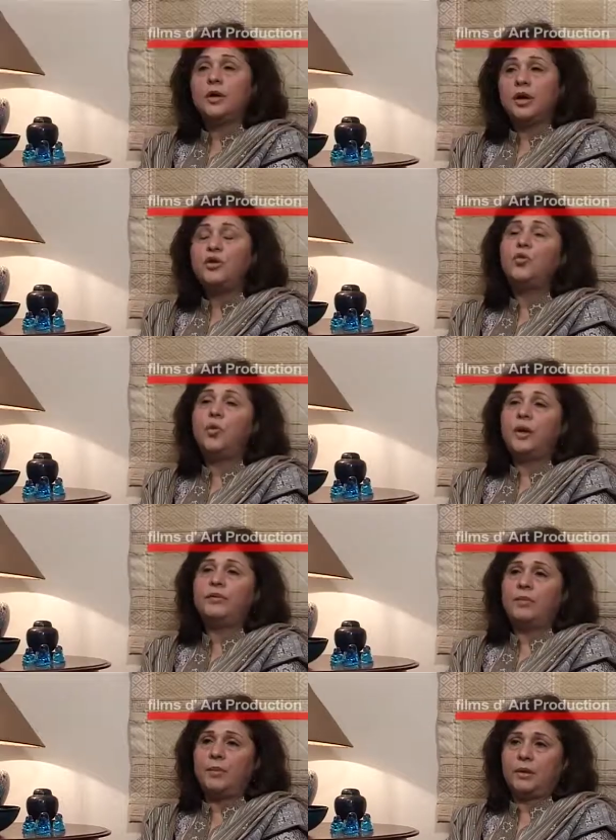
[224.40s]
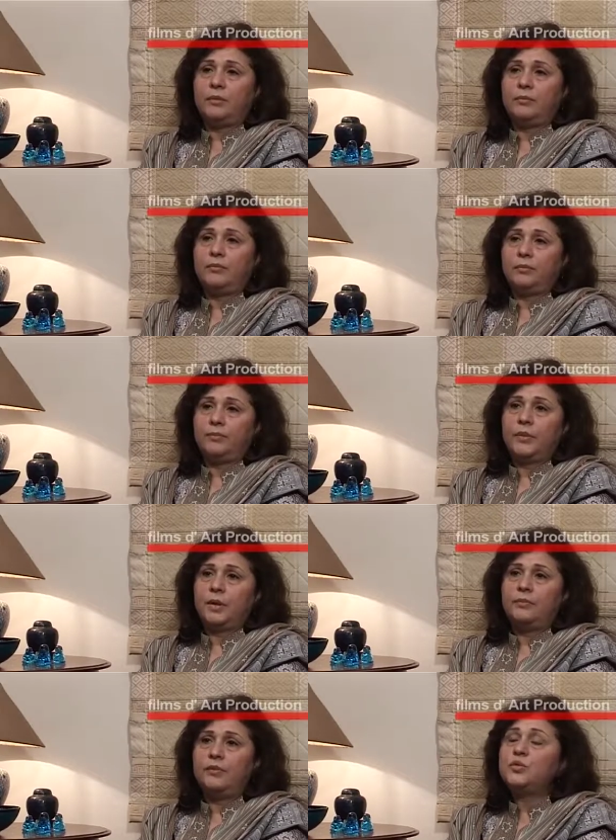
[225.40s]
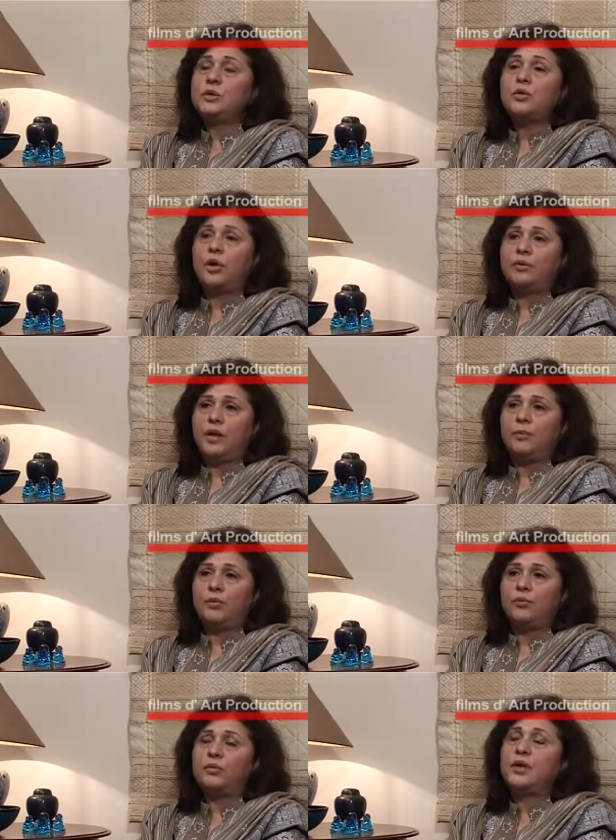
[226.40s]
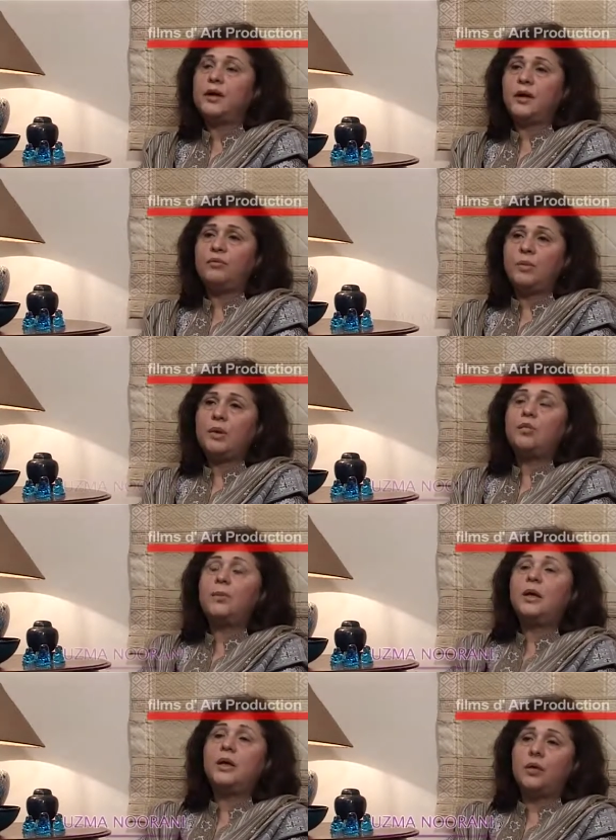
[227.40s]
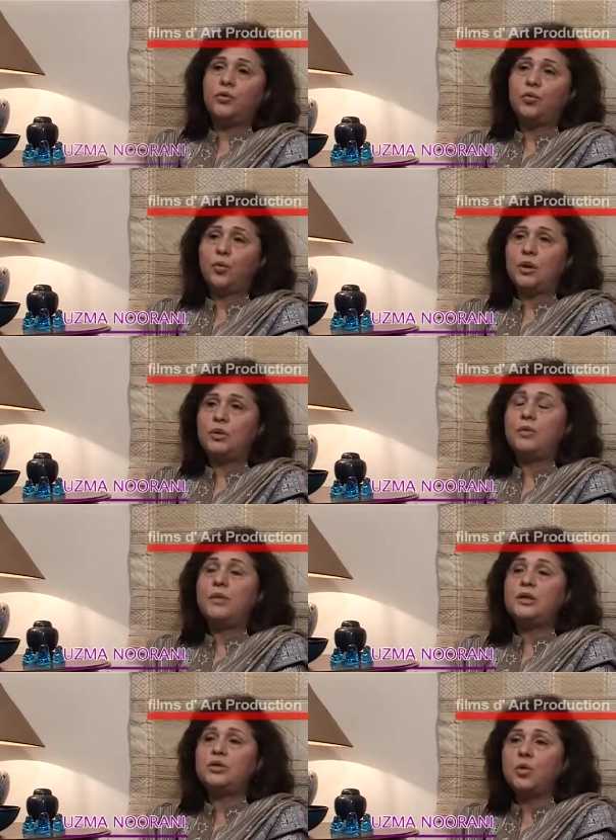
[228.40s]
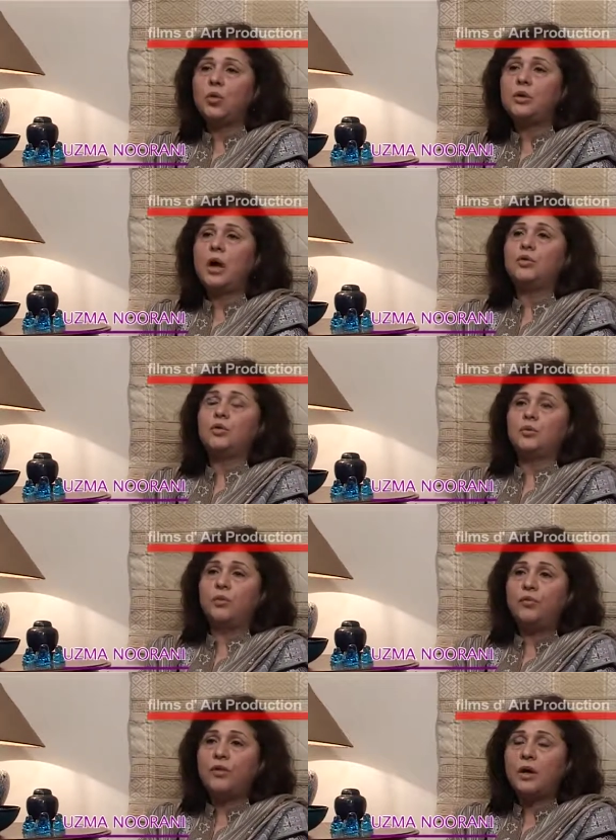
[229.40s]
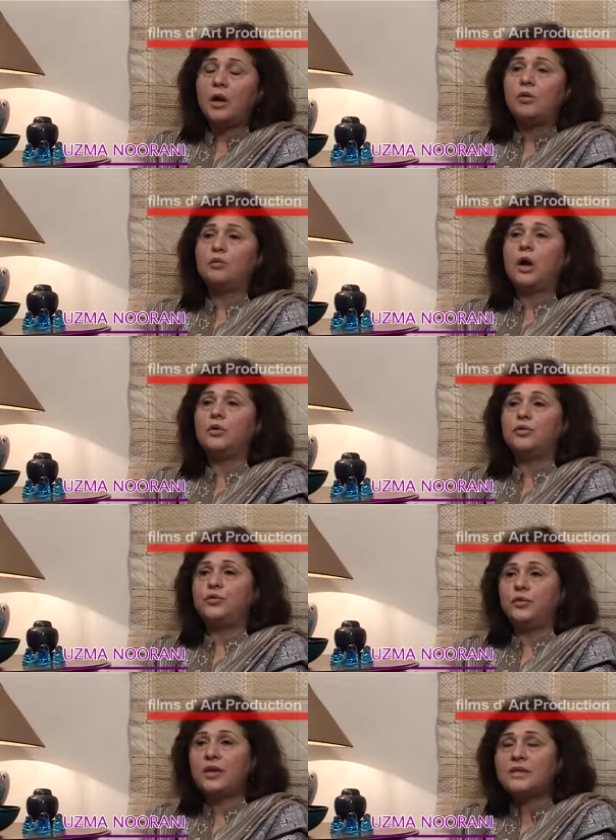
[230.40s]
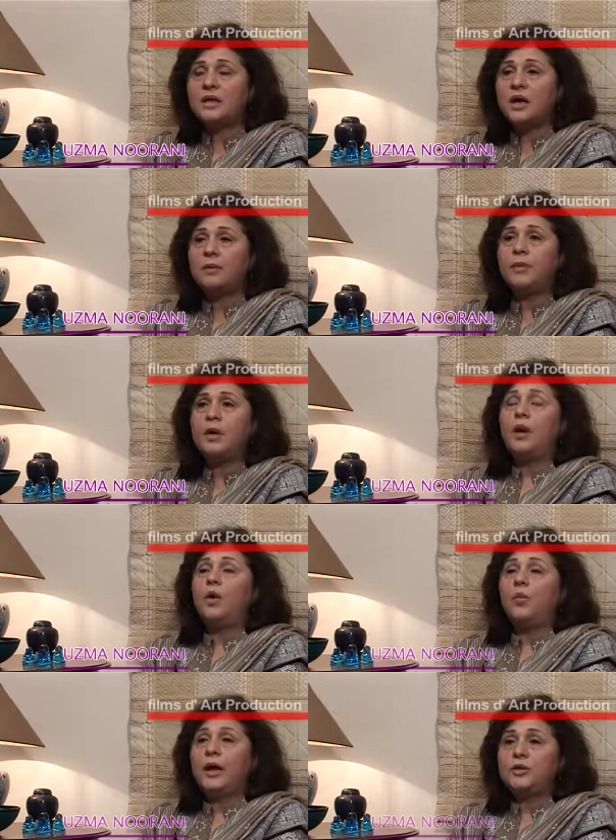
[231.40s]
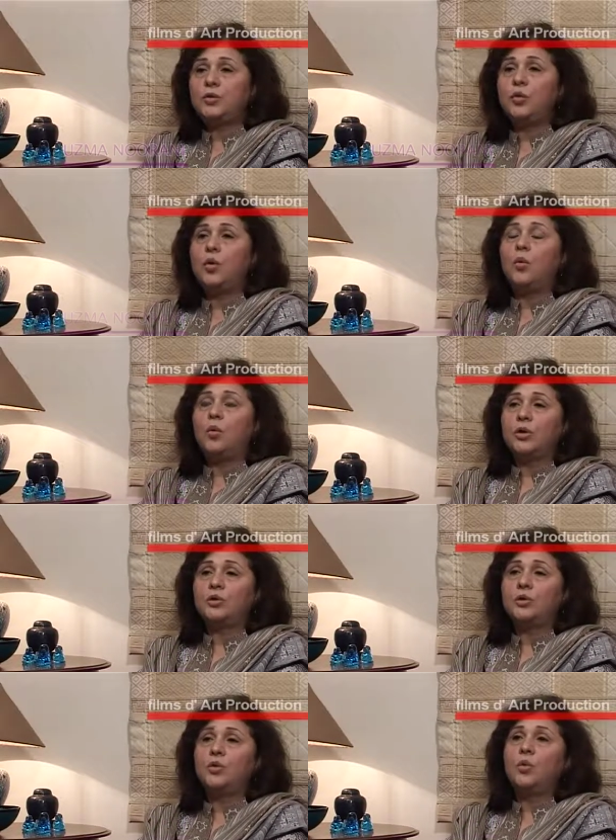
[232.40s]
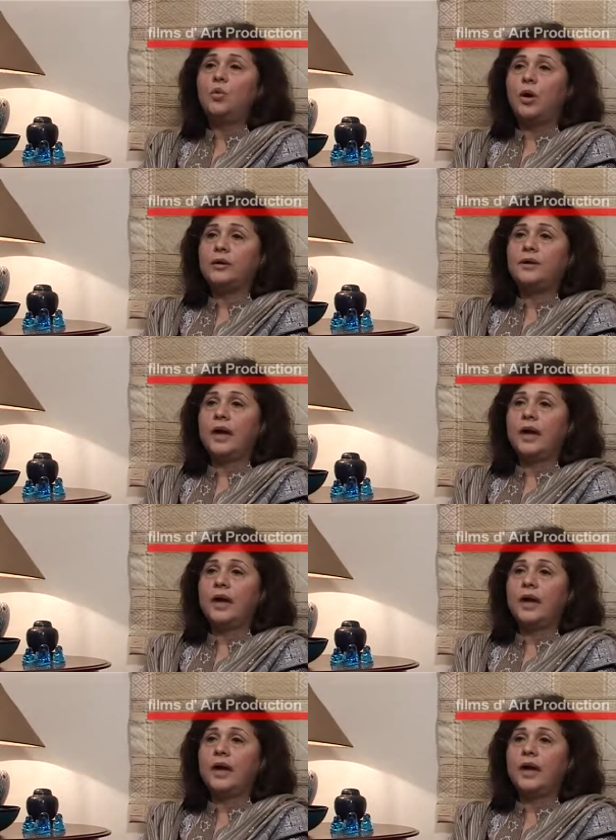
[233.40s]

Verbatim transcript: Controlling women, which was not there before. Suddenly, women were being controlled, they were being told how to move around, how to dress up, where to go, what to do, what